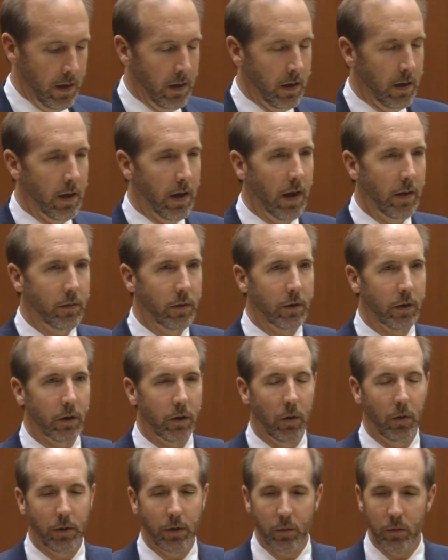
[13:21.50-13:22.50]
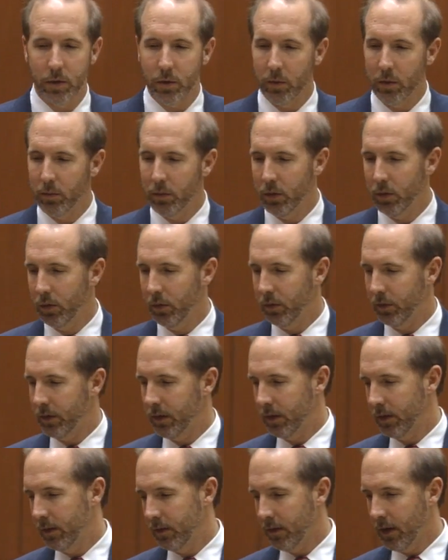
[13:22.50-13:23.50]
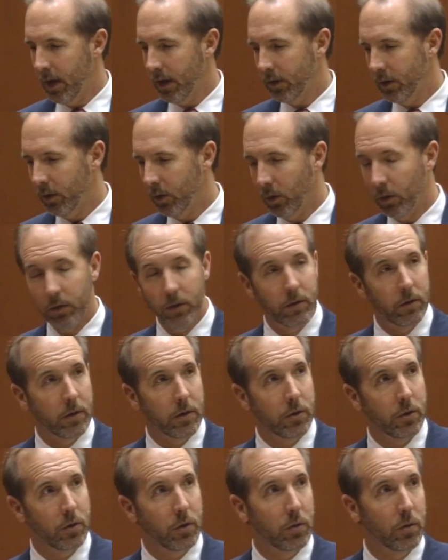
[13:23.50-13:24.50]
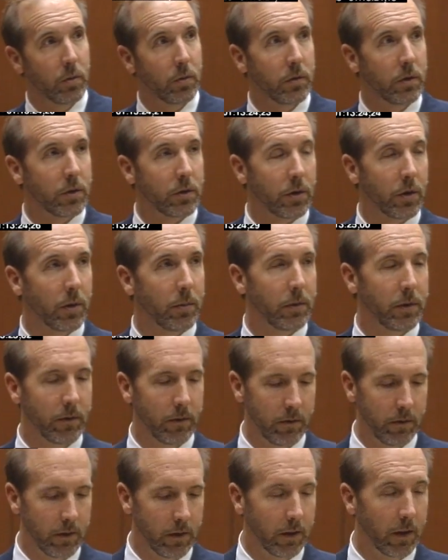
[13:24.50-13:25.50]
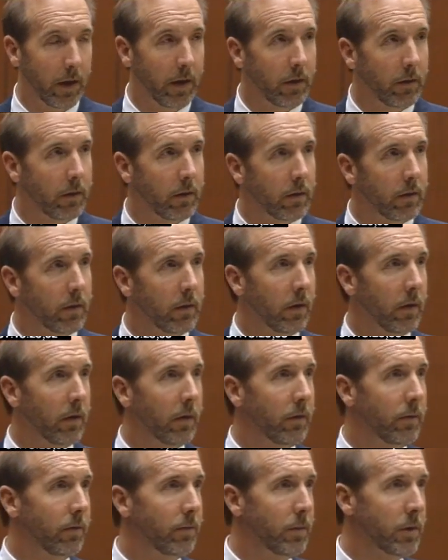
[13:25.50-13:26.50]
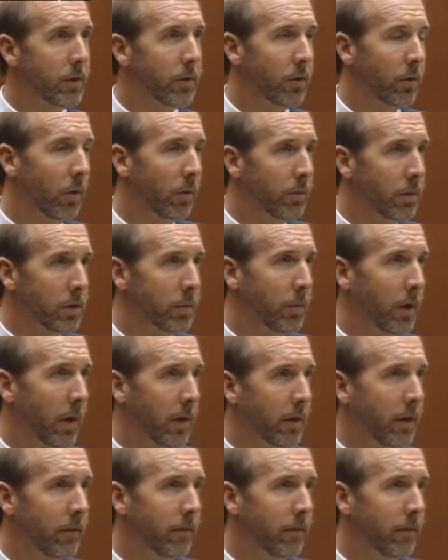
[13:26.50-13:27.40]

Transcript: After the clothing was removed, Dr. Goldman, did you determine the length of Mr. Goldman's body?